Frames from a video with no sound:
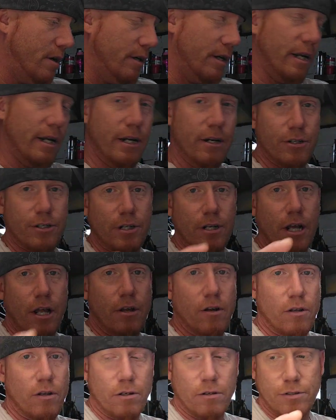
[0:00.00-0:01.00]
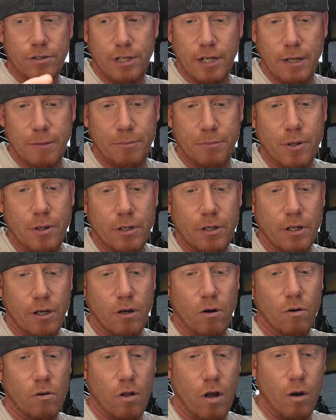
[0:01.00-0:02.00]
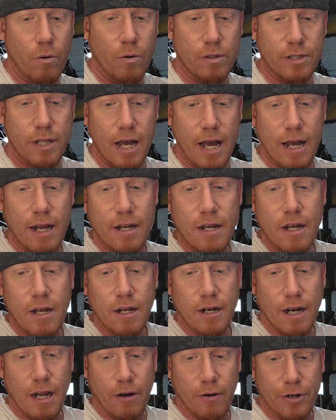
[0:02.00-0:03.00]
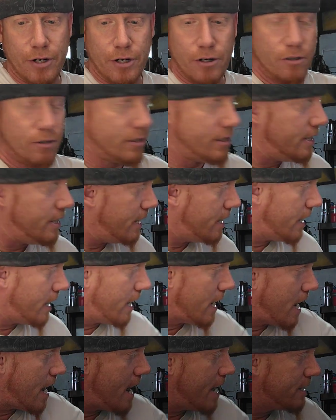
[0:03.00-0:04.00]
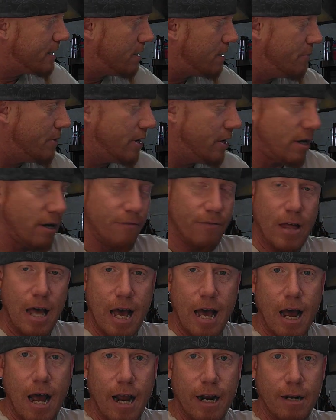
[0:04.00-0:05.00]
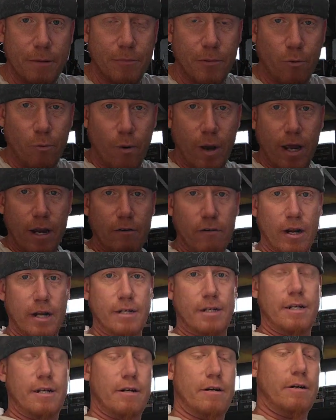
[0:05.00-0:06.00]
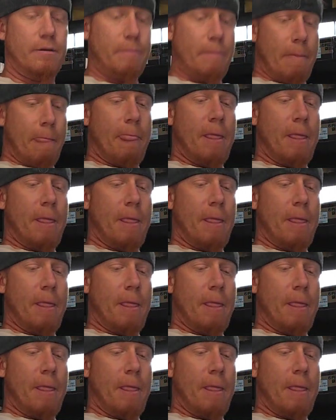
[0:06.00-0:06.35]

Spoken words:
Now here's another little tip to go along with that. Now you're getting an estimate of that item, the weight right there.